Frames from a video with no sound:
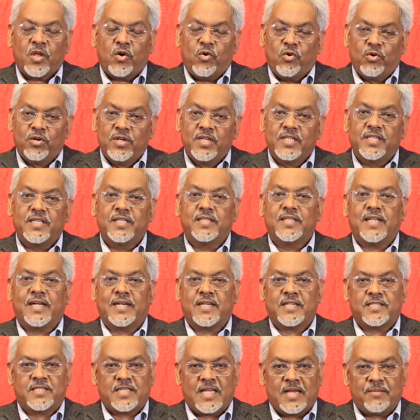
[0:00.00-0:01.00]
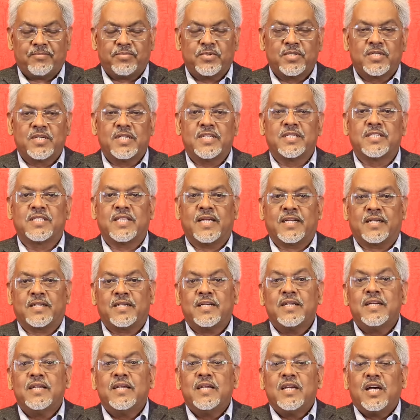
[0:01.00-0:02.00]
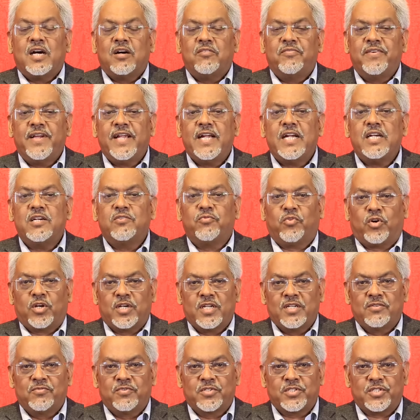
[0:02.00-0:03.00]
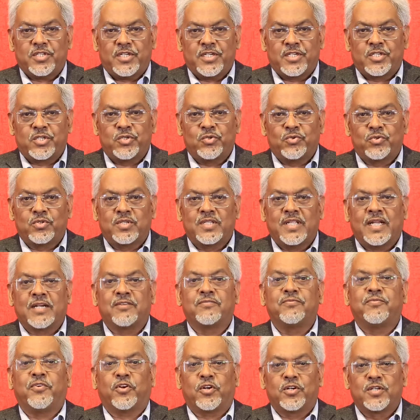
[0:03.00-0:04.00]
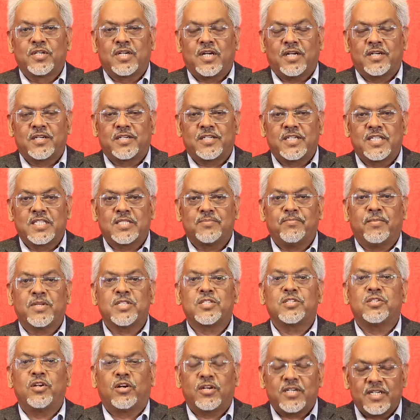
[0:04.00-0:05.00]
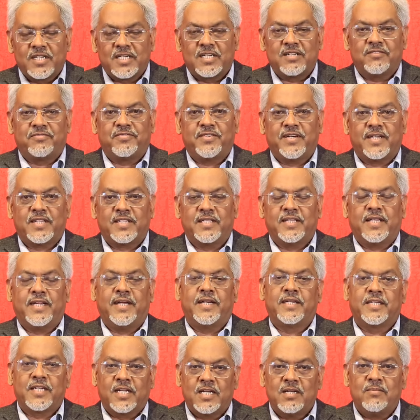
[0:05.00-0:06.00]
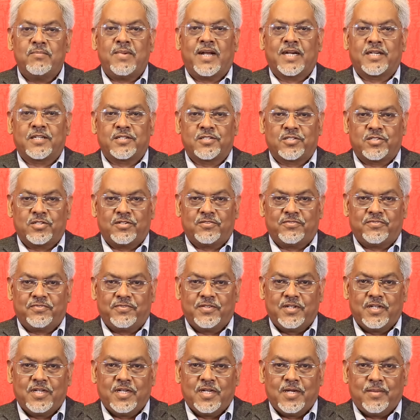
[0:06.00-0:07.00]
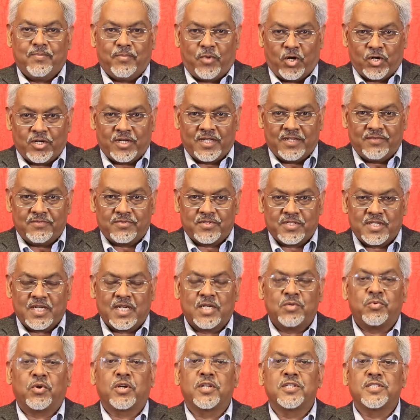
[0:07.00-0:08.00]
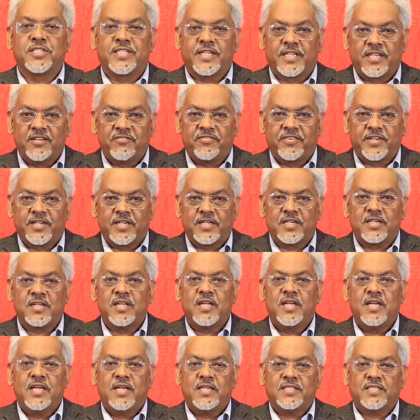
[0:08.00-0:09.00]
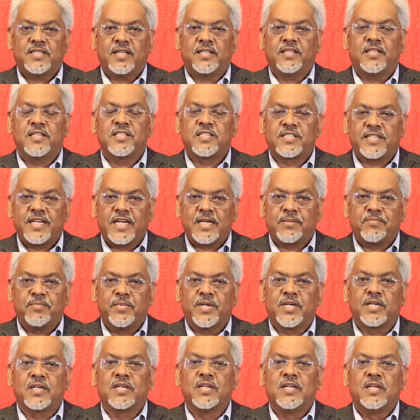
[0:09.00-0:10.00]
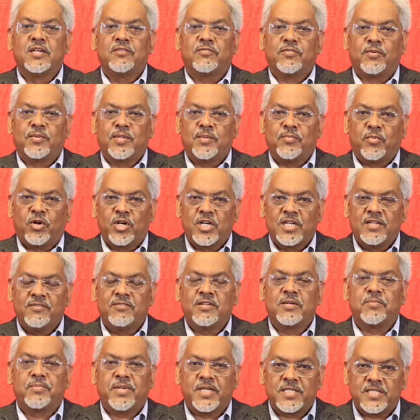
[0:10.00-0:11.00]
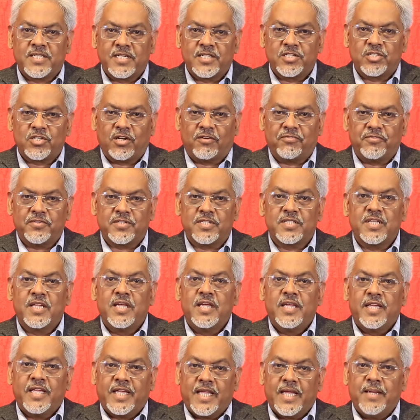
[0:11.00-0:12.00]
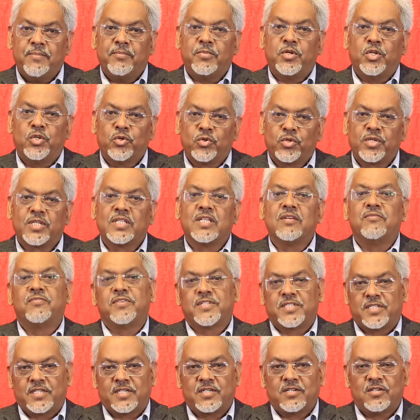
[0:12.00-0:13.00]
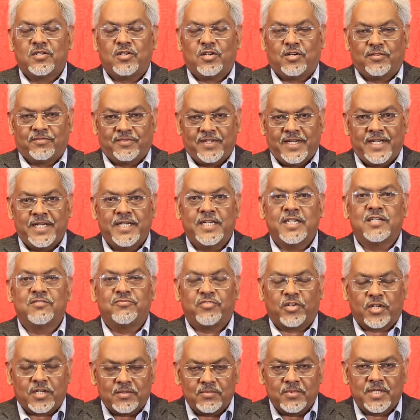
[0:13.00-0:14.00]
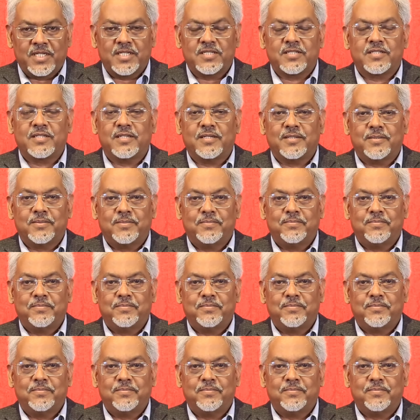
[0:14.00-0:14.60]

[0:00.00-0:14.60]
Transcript: Only thing that has happened is that a veiled warning was issued that foreign countries must not interfere in the internal matters of Maldives. And what is significant is that this statement from the Maldivian President's office came during the visit of the Indian Foreign Minister.